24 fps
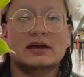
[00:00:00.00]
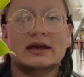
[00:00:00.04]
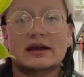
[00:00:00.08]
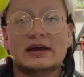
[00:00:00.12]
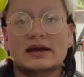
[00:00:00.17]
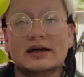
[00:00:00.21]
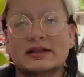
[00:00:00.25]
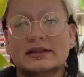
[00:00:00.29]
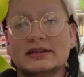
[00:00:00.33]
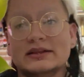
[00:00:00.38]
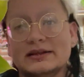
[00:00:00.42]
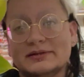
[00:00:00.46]

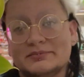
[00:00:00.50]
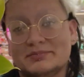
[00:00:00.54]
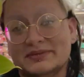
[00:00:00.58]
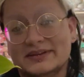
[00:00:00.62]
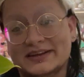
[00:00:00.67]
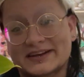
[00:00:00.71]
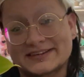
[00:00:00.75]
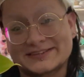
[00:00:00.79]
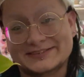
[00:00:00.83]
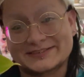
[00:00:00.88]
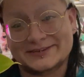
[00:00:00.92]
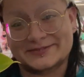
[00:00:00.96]
Got a lot of
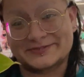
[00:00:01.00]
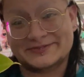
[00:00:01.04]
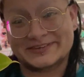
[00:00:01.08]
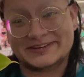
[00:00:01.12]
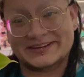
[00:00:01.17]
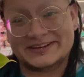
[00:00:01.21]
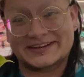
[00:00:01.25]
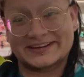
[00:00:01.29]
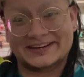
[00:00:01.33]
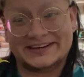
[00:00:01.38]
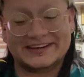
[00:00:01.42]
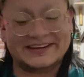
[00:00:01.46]
plants over
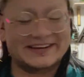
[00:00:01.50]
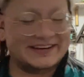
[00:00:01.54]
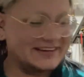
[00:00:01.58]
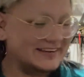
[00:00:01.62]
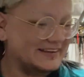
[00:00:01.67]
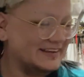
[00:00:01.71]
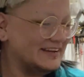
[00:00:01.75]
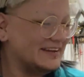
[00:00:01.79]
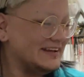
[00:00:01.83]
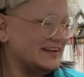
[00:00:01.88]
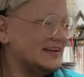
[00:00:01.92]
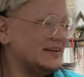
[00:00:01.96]

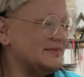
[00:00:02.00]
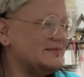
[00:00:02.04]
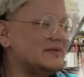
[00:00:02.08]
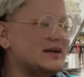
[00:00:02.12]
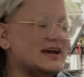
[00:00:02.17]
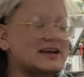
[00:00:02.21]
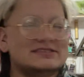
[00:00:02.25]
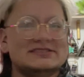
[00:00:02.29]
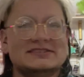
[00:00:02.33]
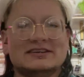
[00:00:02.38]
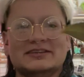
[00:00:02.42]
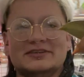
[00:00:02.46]
here.
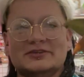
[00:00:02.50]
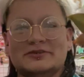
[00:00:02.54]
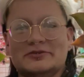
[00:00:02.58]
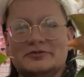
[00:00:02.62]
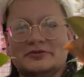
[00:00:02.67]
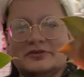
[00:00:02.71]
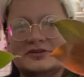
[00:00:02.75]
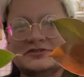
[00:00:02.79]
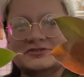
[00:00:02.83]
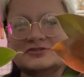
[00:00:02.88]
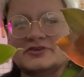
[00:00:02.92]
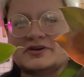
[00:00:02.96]
Matching little
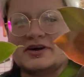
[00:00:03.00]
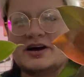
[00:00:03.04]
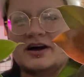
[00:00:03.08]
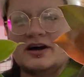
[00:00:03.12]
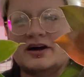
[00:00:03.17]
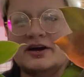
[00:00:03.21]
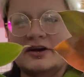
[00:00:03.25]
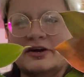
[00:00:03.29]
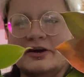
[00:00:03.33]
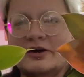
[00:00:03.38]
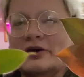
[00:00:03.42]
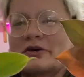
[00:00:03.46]
Rojo
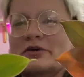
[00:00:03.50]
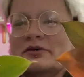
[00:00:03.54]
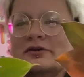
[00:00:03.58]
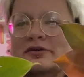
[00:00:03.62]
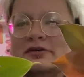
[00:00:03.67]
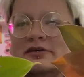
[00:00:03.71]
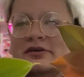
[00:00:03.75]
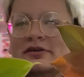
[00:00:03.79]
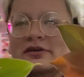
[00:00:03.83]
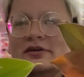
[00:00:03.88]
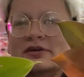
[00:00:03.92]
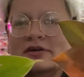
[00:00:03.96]
Congo
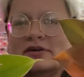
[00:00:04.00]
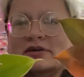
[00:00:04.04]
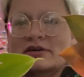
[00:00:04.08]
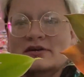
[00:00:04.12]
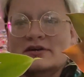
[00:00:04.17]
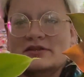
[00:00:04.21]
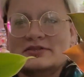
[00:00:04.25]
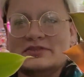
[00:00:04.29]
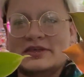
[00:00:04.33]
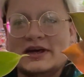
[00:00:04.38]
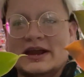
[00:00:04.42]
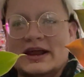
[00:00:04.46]

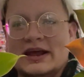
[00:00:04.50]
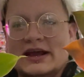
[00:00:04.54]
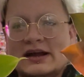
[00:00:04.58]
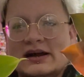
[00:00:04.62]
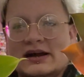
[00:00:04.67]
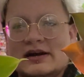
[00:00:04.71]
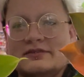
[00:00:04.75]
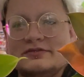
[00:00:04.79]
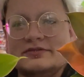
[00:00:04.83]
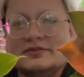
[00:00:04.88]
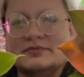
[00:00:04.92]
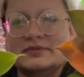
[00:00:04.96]
that I
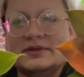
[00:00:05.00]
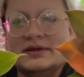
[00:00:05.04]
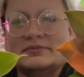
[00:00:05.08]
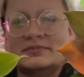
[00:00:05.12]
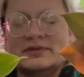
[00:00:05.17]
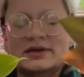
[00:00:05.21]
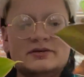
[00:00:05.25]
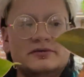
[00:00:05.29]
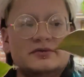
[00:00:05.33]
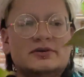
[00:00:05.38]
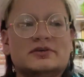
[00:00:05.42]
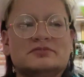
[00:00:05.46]
got from them.
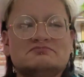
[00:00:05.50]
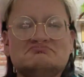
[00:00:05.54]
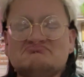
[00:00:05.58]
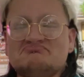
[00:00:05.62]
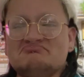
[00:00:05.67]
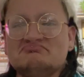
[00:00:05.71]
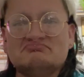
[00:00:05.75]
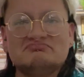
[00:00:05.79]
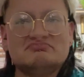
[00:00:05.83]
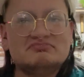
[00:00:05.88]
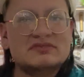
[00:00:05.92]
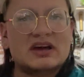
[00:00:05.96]
They were
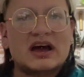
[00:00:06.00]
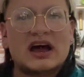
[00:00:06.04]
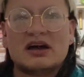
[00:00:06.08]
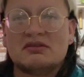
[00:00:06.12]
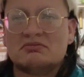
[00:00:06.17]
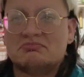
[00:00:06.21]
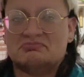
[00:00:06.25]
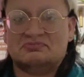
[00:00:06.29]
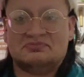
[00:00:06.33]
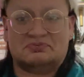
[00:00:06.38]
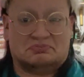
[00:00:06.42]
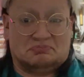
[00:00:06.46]

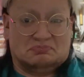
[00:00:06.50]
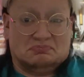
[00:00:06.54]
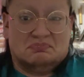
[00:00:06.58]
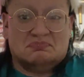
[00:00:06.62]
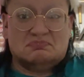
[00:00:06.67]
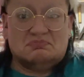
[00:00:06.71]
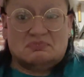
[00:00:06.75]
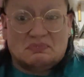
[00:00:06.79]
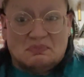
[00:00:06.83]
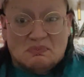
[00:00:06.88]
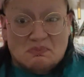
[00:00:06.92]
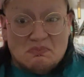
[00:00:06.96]

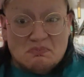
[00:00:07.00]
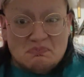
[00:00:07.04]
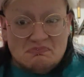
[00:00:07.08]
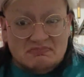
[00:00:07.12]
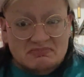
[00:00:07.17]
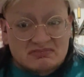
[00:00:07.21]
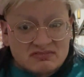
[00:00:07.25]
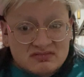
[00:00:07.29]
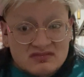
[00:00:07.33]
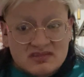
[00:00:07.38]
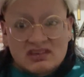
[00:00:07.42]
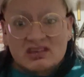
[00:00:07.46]

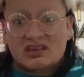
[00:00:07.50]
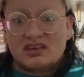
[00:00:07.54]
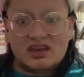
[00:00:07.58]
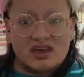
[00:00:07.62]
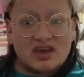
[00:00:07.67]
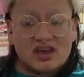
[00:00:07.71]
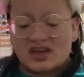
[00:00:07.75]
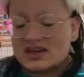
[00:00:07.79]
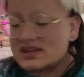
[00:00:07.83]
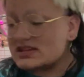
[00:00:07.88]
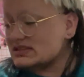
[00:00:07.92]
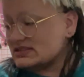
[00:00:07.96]

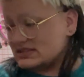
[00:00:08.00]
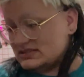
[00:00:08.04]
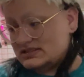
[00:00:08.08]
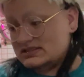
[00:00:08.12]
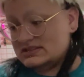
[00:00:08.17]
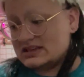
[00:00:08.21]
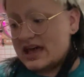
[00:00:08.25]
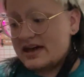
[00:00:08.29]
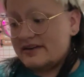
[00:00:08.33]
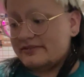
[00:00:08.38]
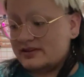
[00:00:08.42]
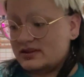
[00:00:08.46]

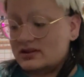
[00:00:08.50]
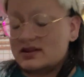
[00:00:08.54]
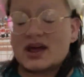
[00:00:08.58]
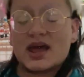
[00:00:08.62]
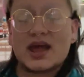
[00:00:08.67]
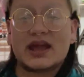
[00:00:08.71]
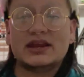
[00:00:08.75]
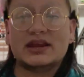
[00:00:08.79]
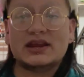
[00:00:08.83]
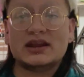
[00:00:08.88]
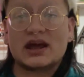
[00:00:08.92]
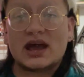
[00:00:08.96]

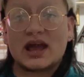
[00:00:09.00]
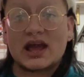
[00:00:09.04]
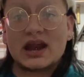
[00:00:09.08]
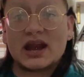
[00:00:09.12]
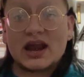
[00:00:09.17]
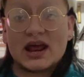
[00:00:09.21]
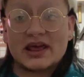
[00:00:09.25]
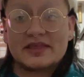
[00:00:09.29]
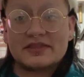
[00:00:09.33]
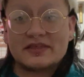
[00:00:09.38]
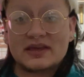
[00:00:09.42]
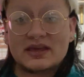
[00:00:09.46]
$7.99,
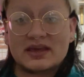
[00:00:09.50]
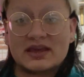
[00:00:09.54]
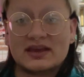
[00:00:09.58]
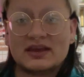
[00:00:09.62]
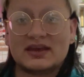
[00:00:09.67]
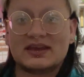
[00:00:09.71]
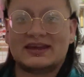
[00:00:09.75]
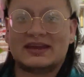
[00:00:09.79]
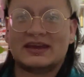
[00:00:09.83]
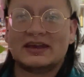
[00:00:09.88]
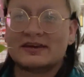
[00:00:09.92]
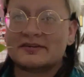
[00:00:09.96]
I
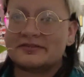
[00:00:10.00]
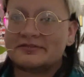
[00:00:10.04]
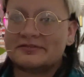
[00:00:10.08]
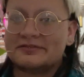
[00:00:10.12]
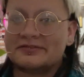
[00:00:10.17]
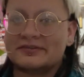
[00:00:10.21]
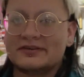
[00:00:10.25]
think, if.